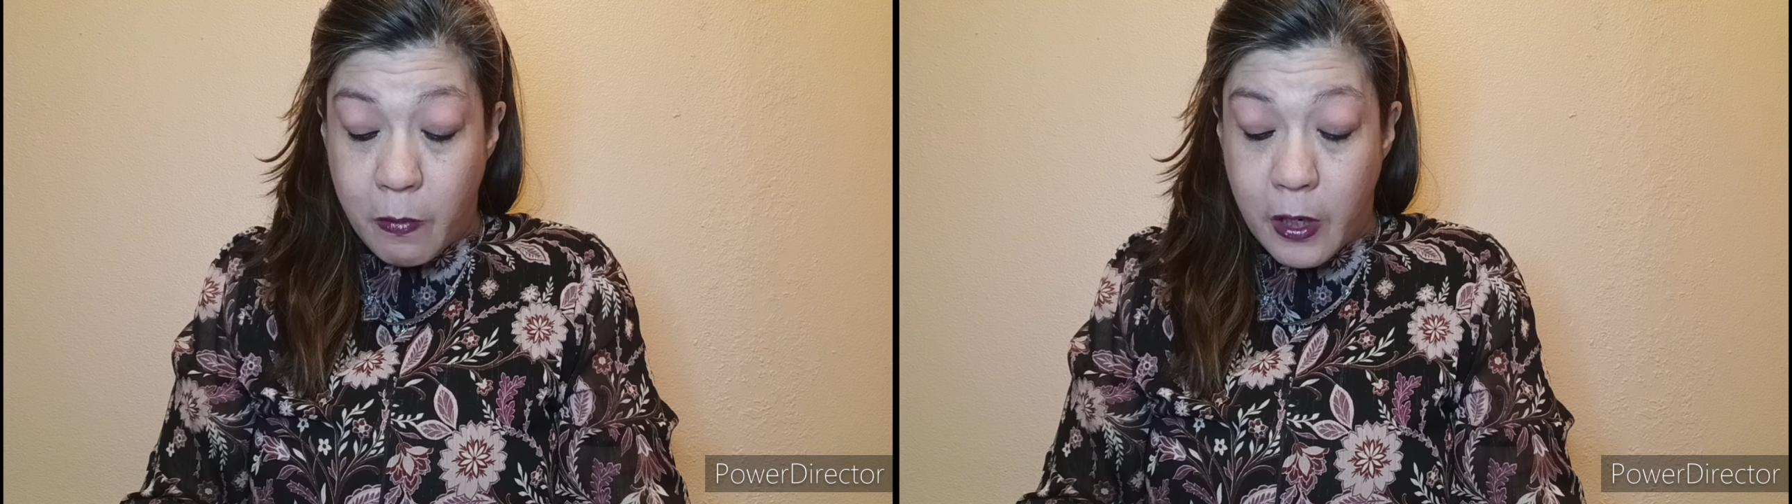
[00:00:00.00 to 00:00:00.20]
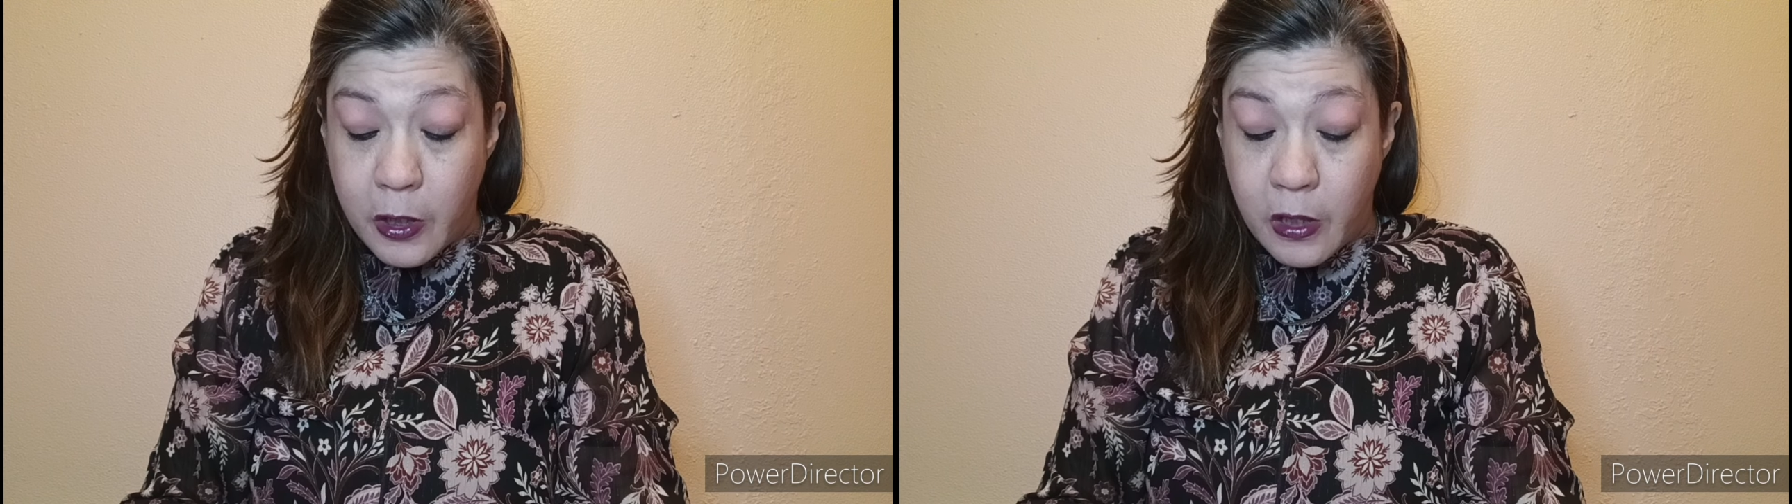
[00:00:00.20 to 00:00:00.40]

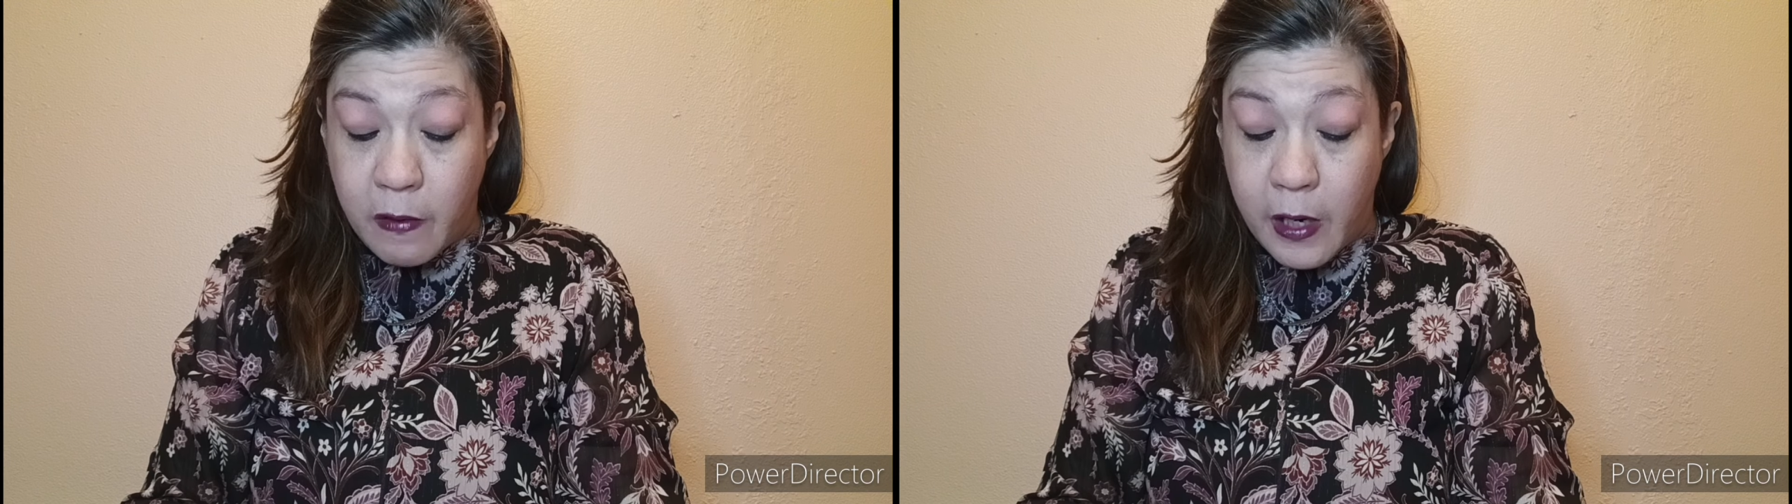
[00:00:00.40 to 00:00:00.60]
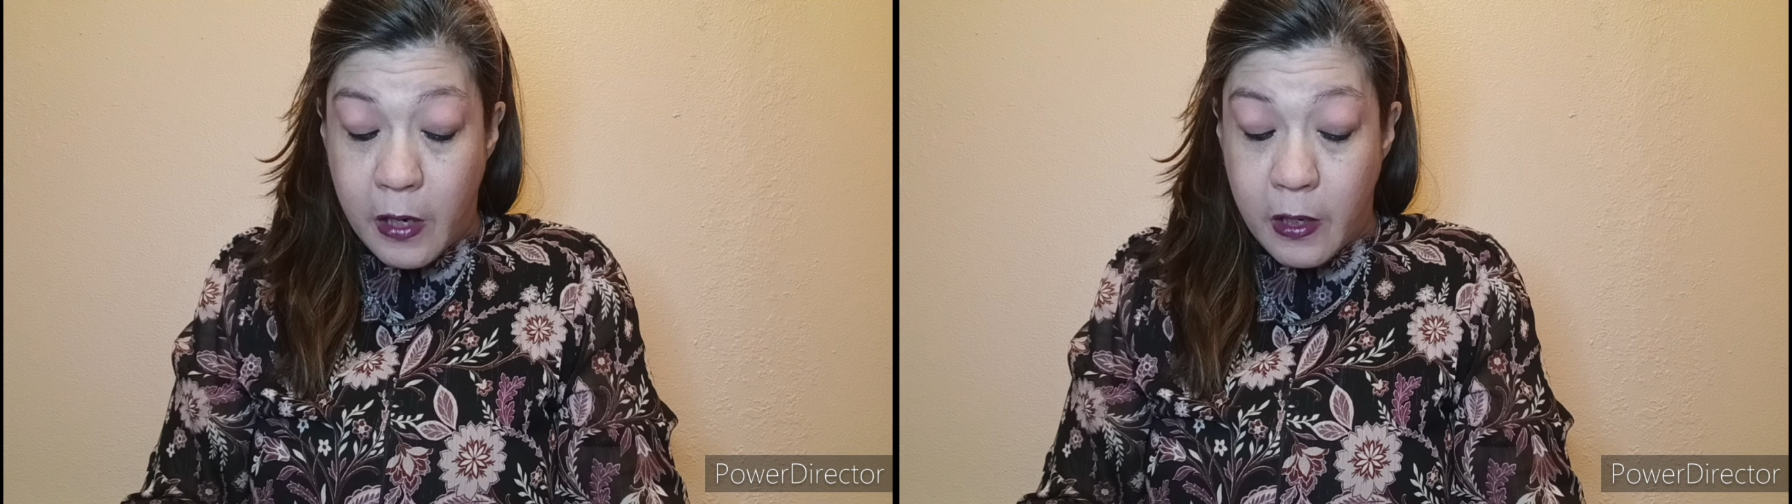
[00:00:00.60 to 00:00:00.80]
margin
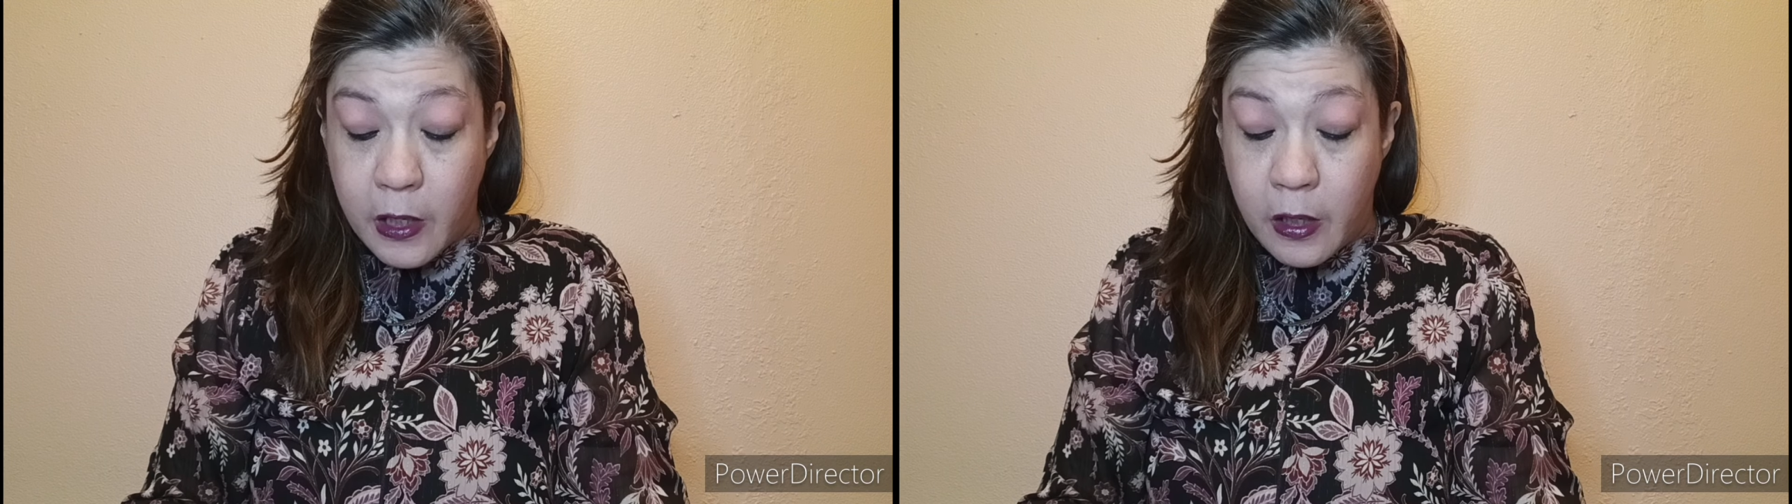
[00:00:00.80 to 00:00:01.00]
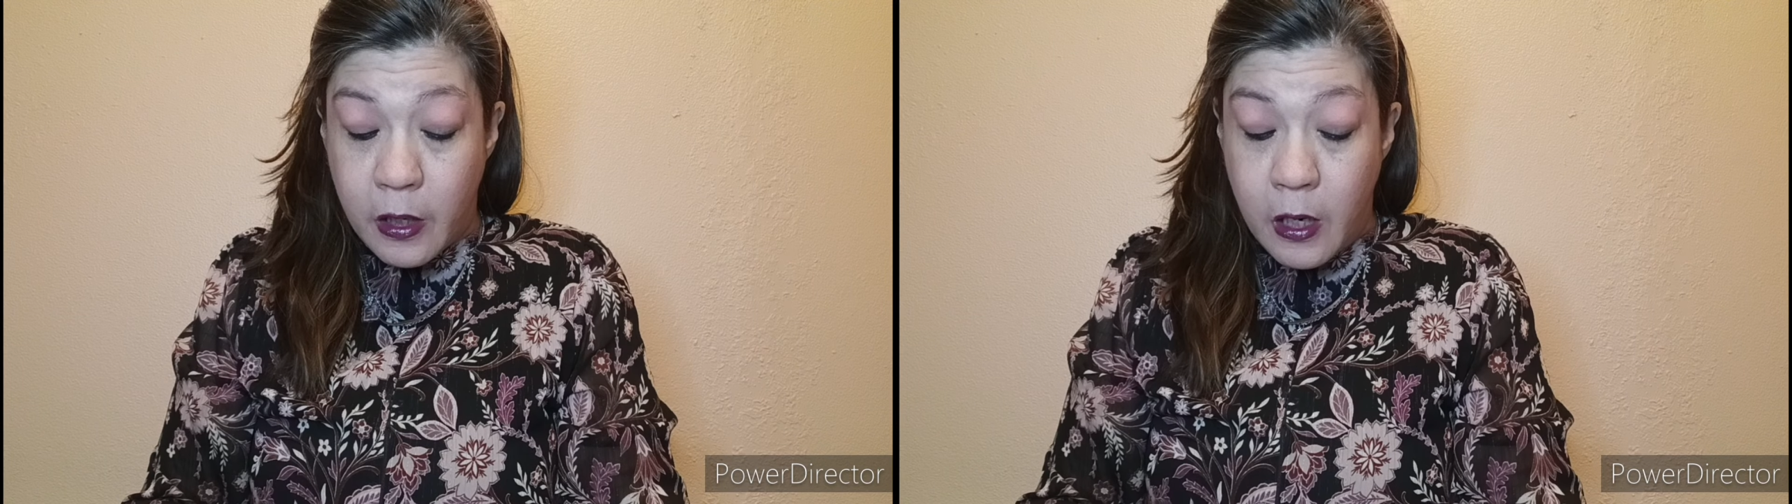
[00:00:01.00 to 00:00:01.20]
of
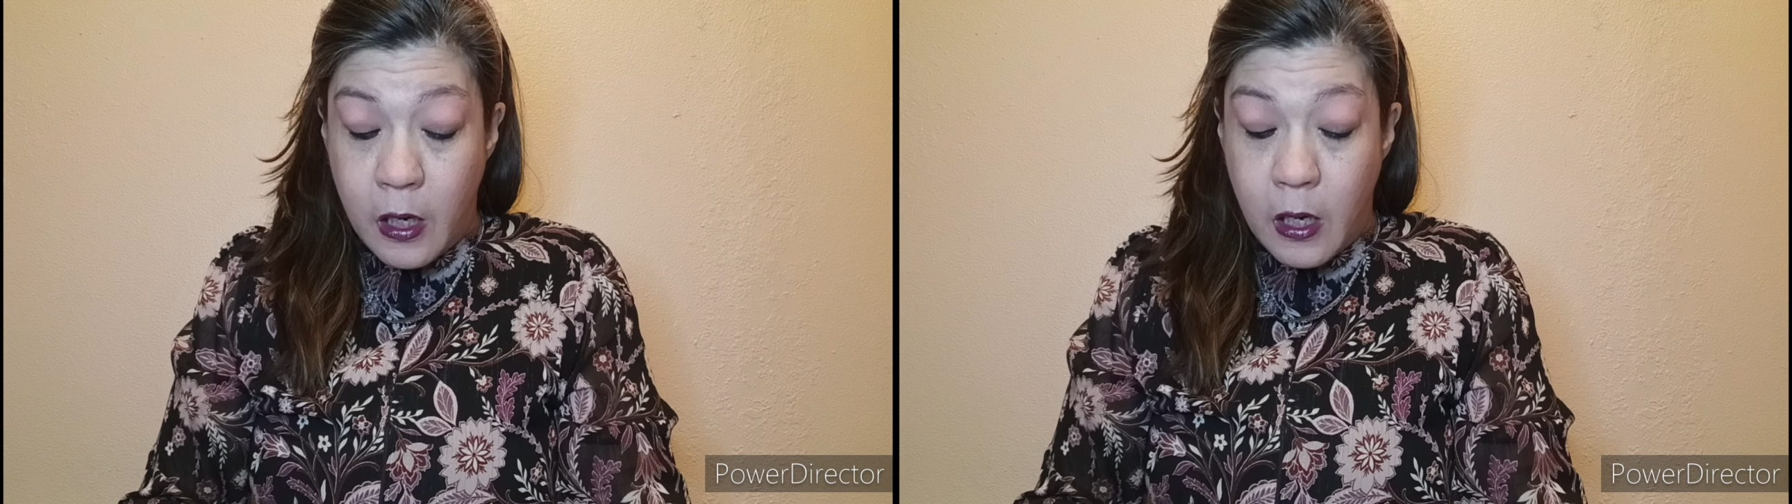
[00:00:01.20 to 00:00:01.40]
error